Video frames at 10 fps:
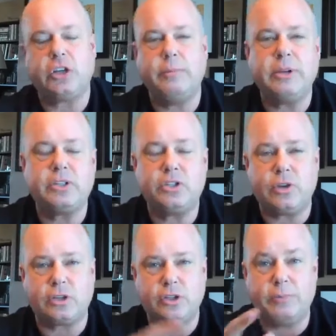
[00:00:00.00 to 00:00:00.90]
your commission
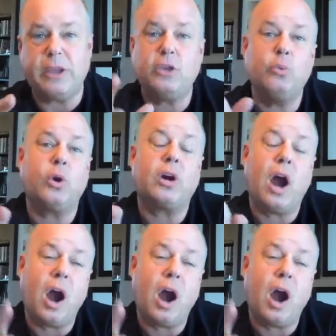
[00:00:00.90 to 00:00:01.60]
structure to make you work